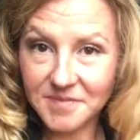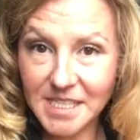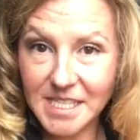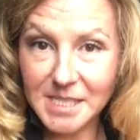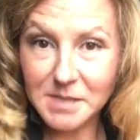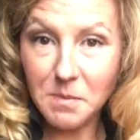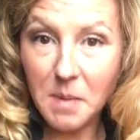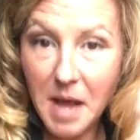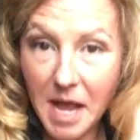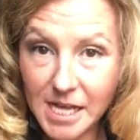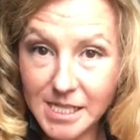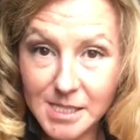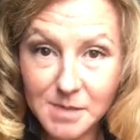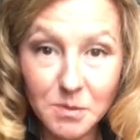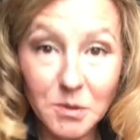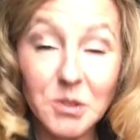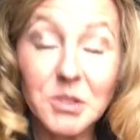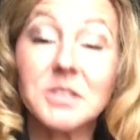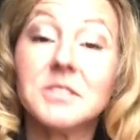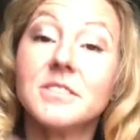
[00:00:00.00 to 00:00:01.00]
is
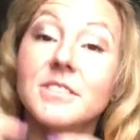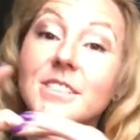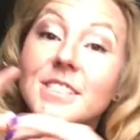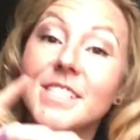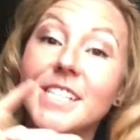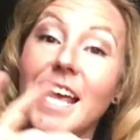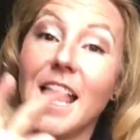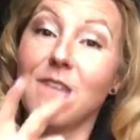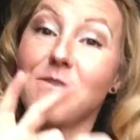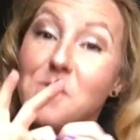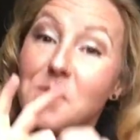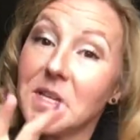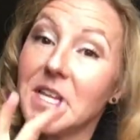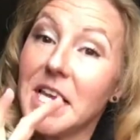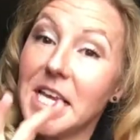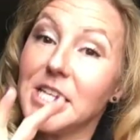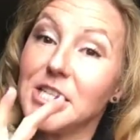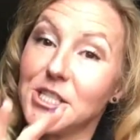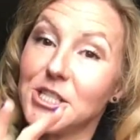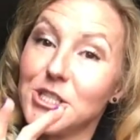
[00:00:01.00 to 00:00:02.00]
possible to have a
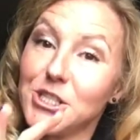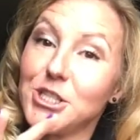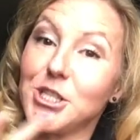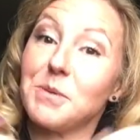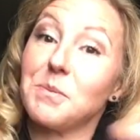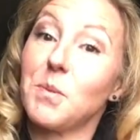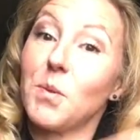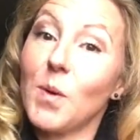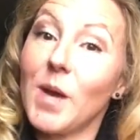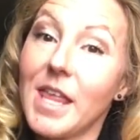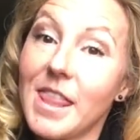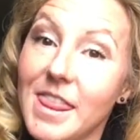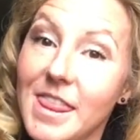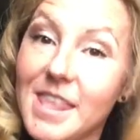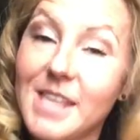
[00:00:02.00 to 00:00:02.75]
relationship with.